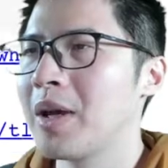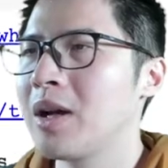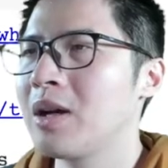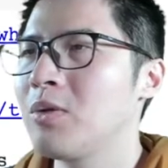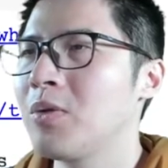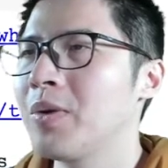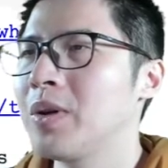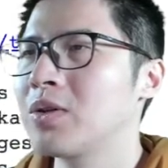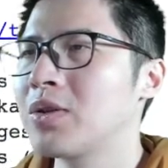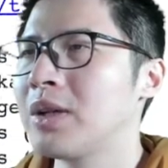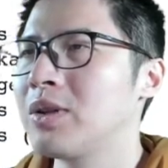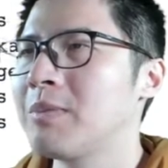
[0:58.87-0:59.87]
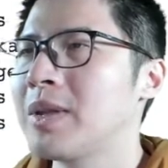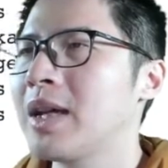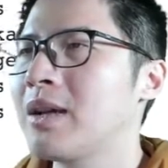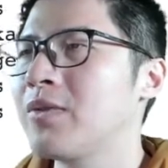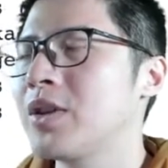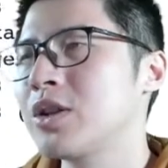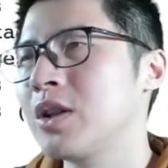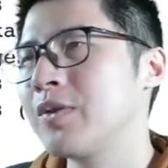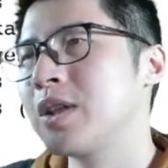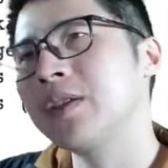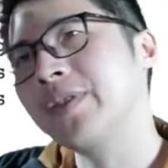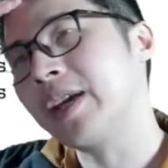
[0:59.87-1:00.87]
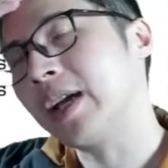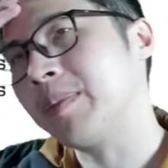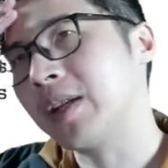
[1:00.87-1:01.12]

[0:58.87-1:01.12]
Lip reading: will try to obtain a version of TVM.